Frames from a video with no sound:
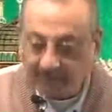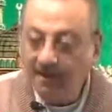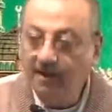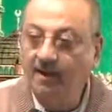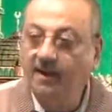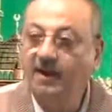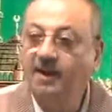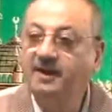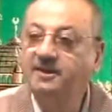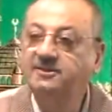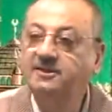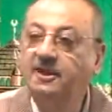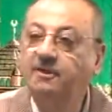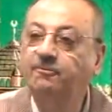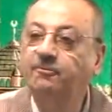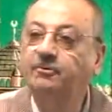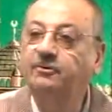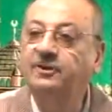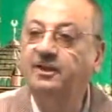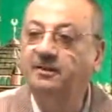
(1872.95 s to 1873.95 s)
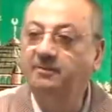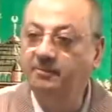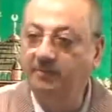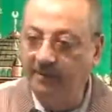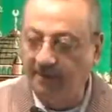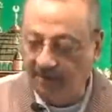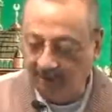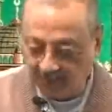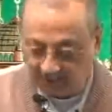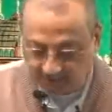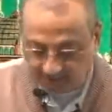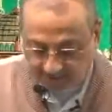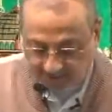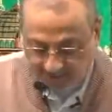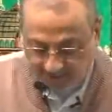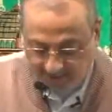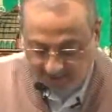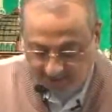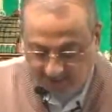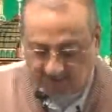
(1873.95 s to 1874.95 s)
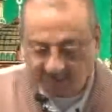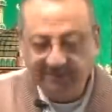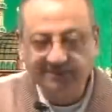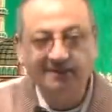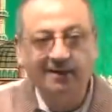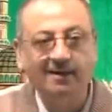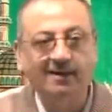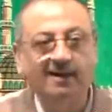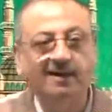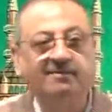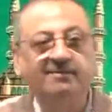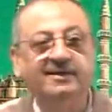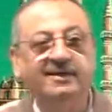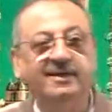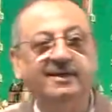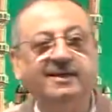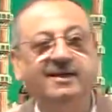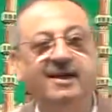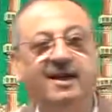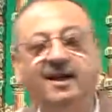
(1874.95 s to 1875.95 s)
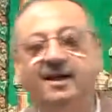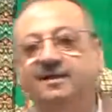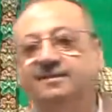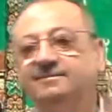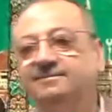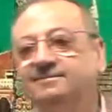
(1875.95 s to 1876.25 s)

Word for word: How is is b? What is the ladina?